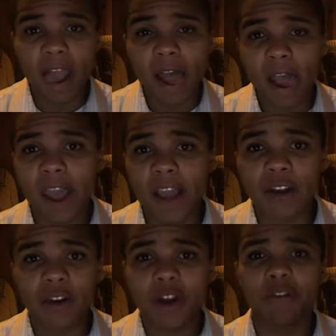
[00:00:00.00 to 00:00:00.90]
And
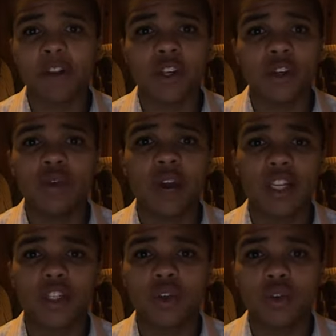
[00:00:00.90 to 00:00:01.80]
quite frankly, you
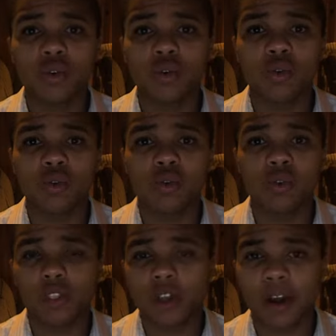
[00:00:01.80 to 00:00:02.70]
guys know who
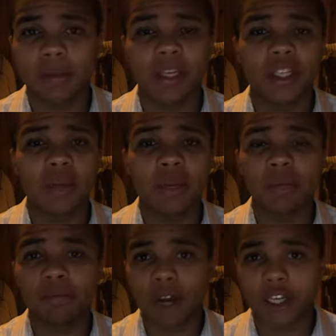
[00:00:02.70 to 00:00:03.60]
he's talking about. He's talking about
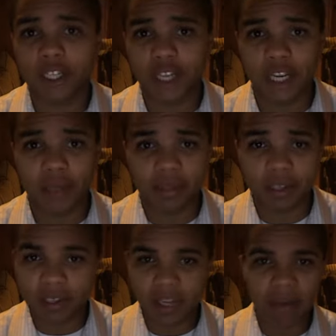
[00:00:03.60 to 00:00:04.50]
LeBron
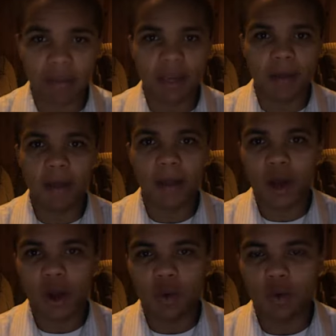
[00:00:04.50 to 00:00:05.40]
James. I mean,
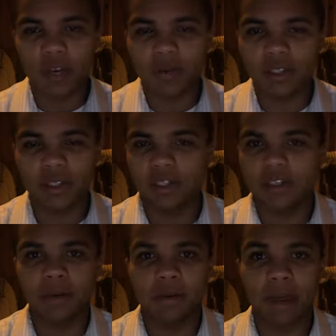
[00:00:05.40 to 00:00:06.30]
he was
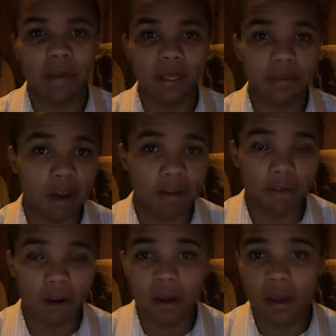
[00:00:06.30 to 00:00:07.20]
talking about Maybe It's My
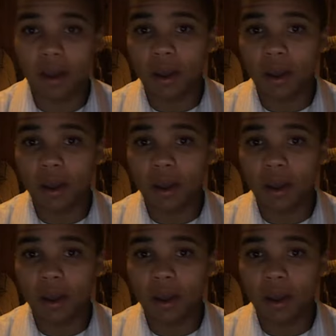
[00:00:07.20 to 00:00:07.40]
Fault.